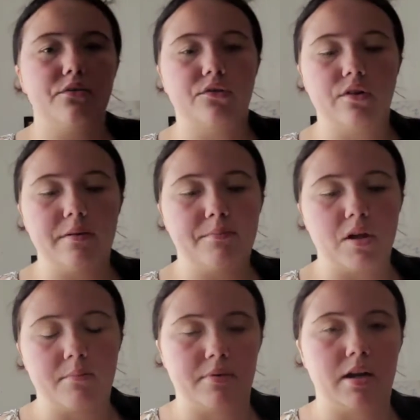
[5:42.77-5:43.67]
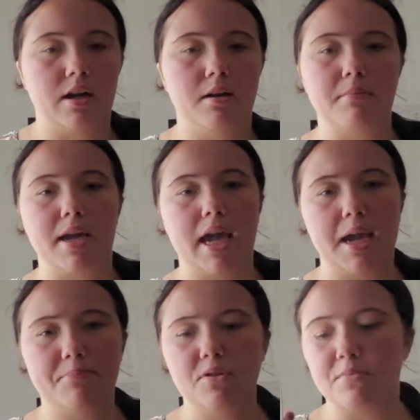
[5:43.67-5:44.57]
from on my
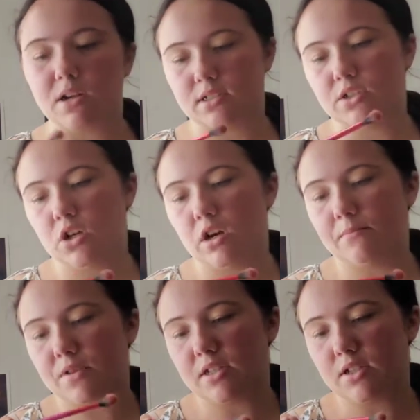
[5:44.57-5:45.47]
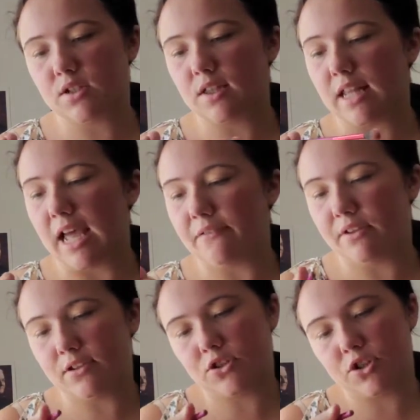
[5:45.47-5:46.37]
April BoxyCharm. This is the
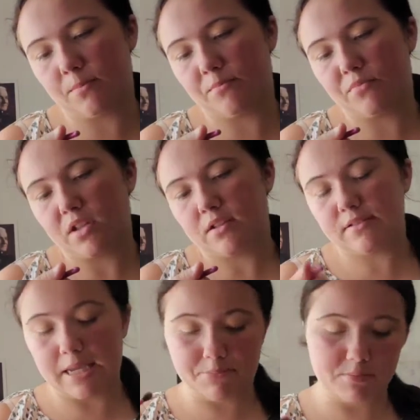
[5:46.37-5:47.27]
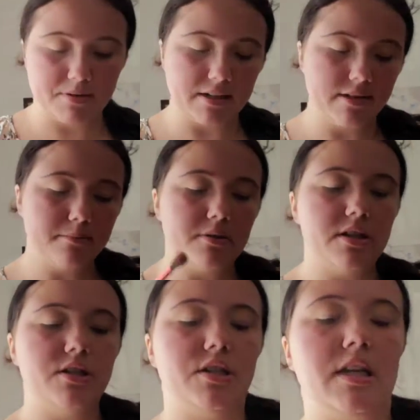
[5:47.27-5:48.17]
Lavish tapered blending
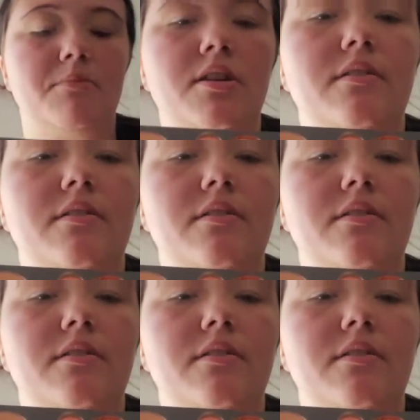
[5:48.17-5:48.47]
brush, and I'm gonna